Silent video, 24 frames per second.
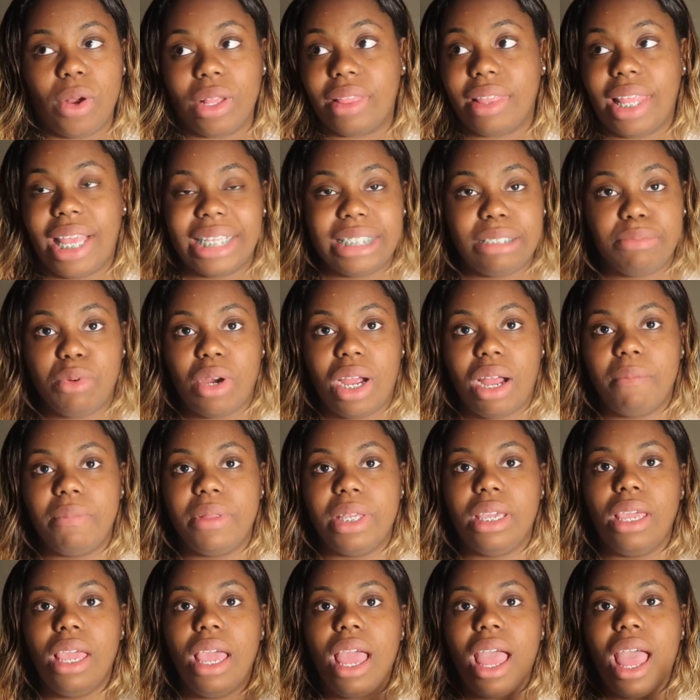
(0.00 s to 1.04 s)
or less
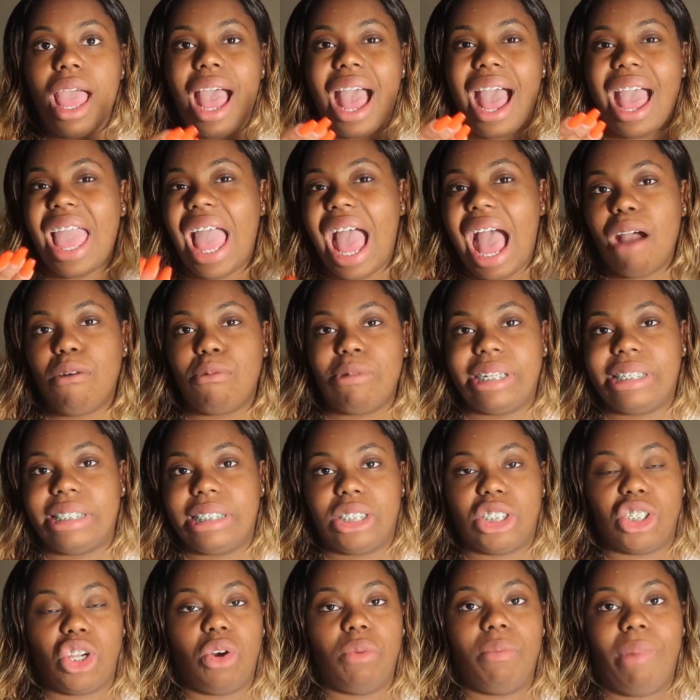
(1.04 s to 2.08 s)
probably I would
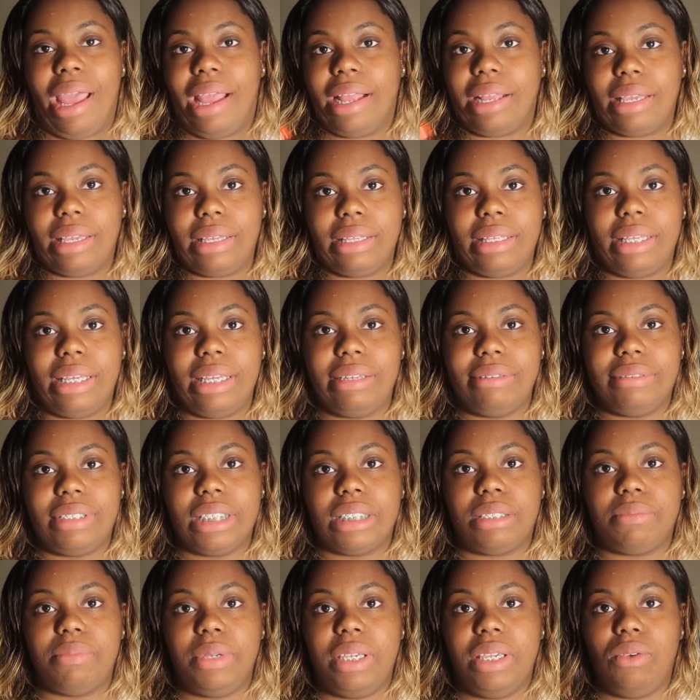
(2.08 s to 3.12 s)
just go back it would
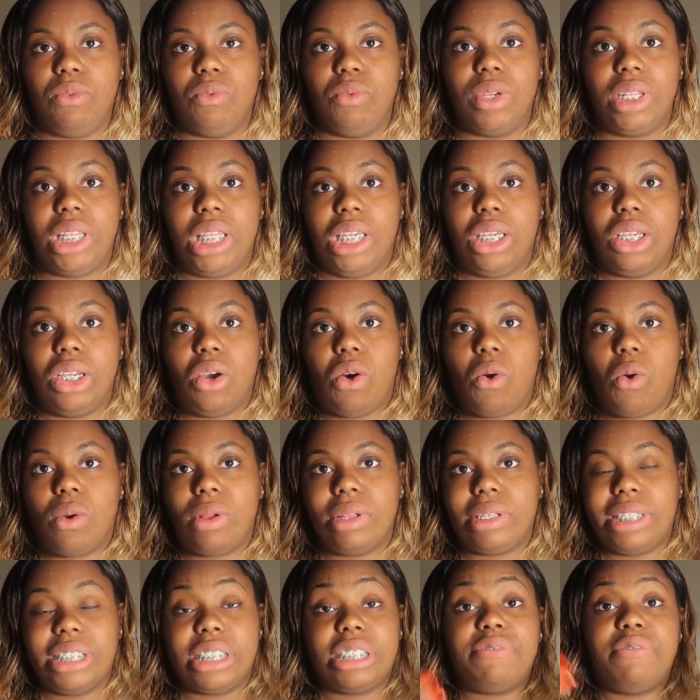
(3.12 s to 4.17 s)
just be really
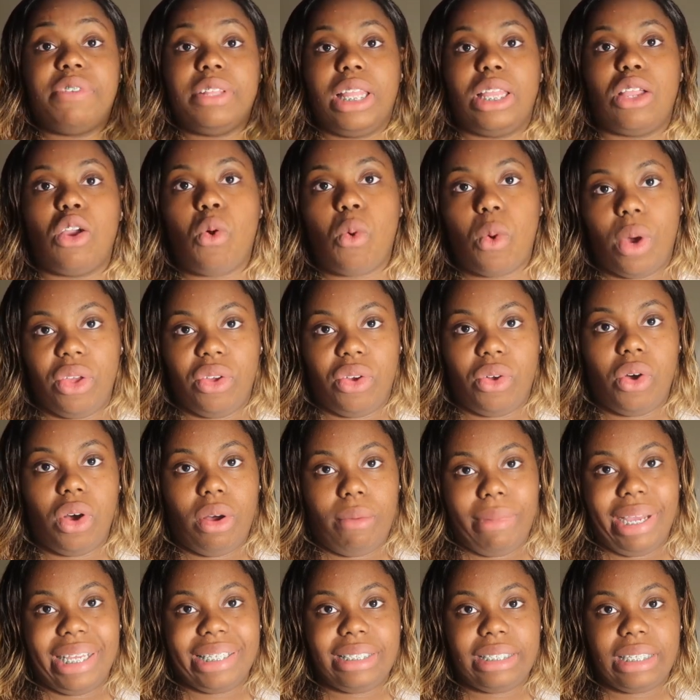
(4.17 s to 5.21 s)
just feeling oil
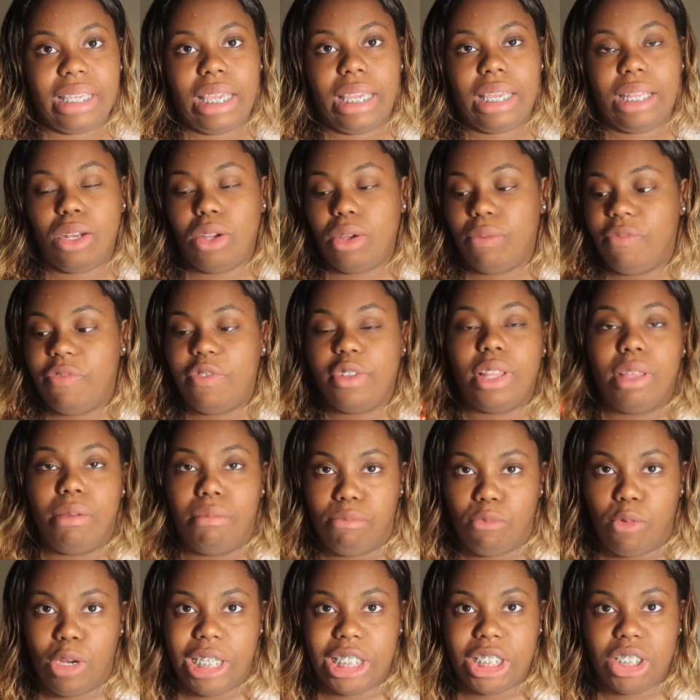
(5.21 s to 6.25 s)
on my skin I'm
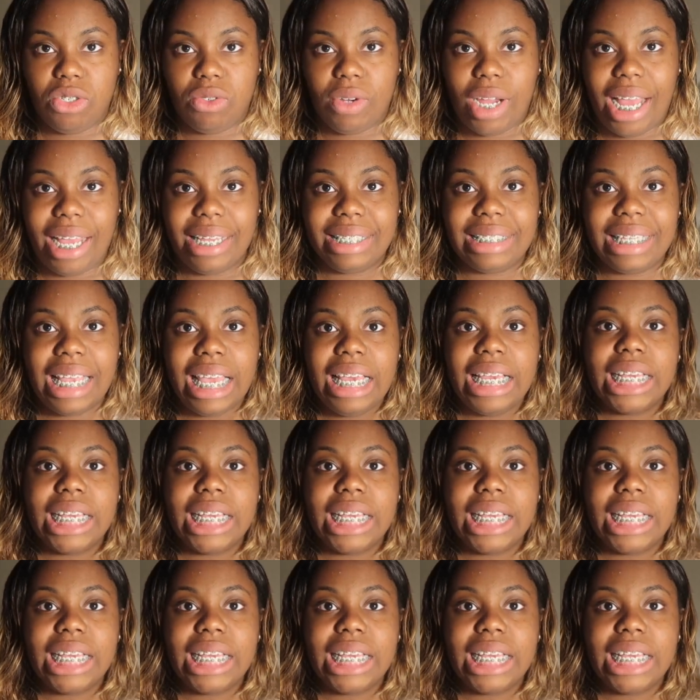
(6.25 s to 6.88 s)
feeling moisturized